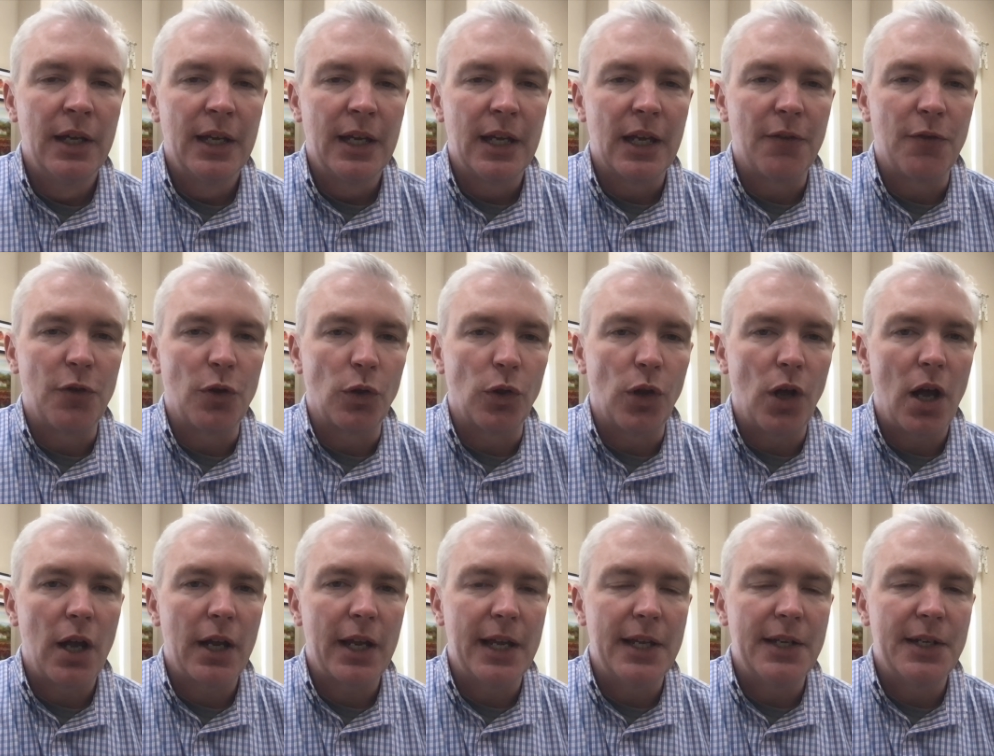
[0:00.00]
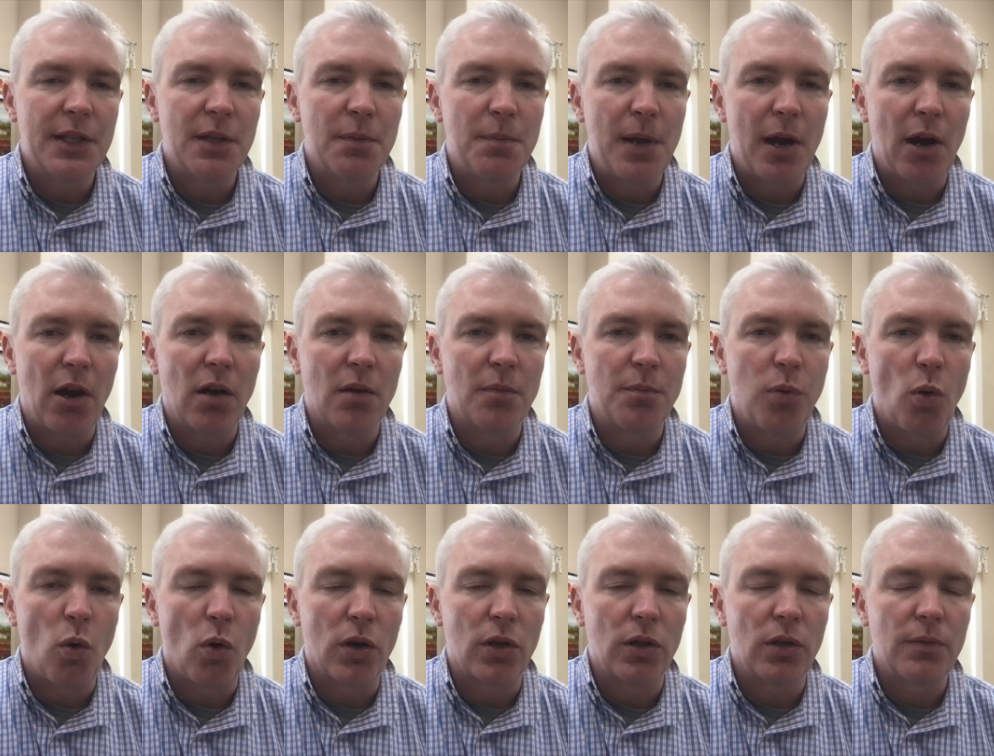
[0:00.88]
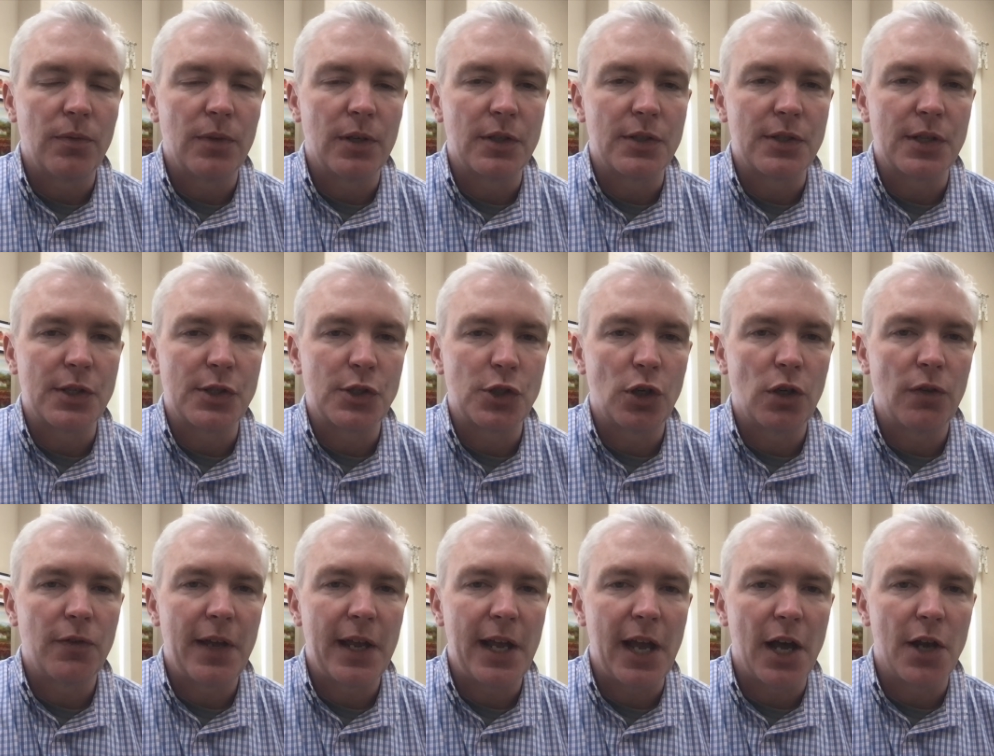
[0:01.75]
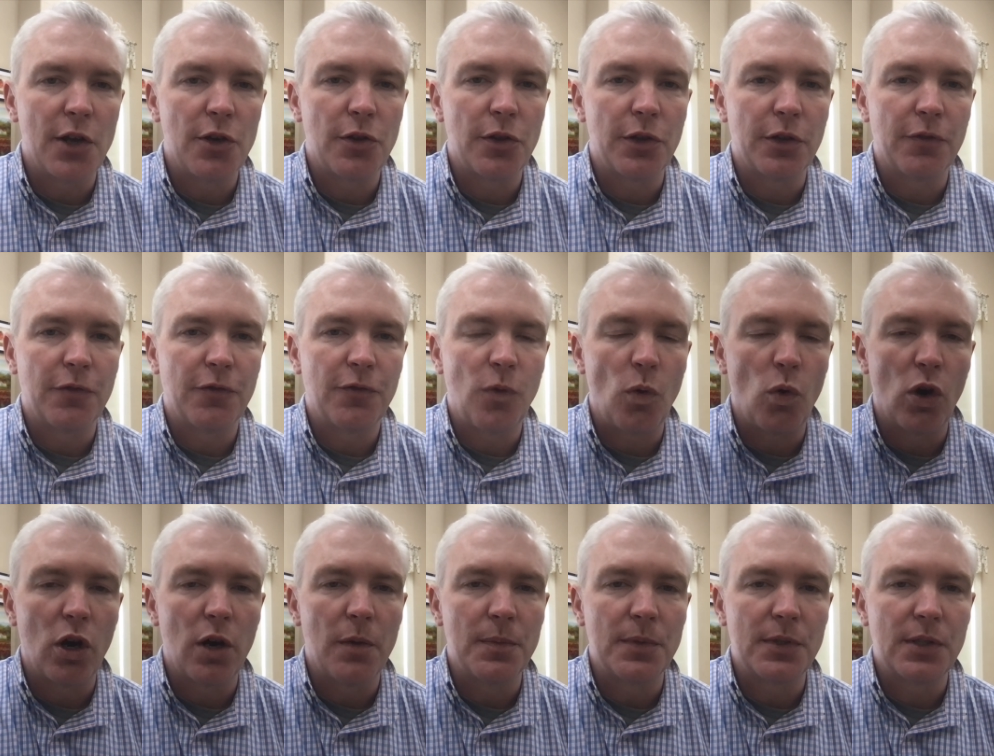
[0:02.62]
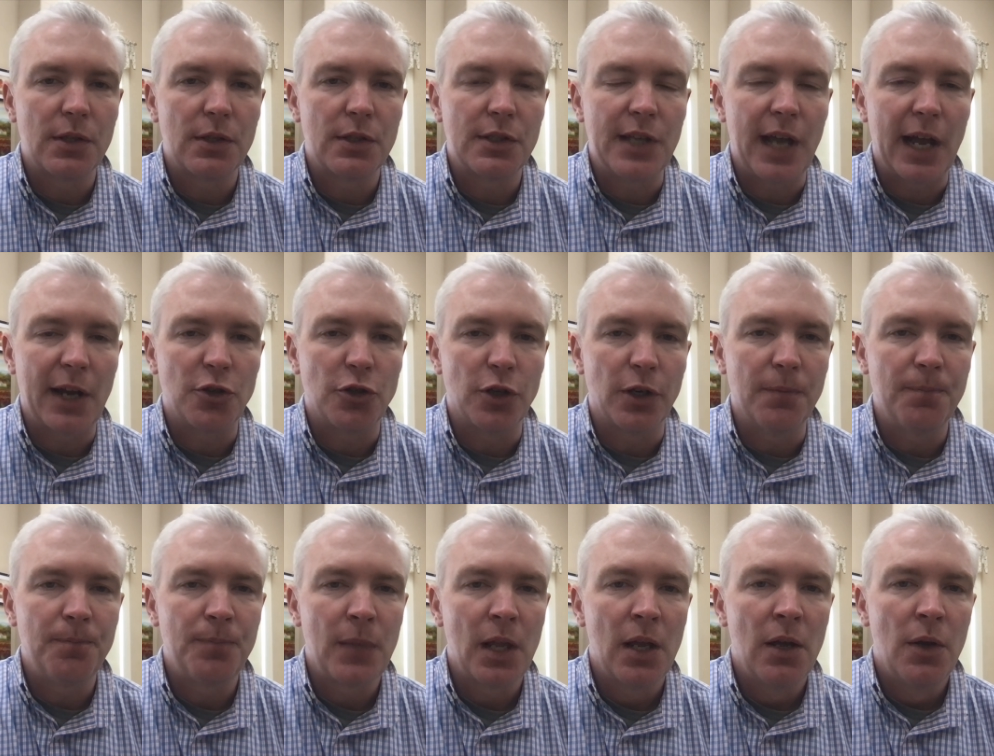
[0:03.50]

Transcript: If you log into the parent portal, there's a survey under the forms section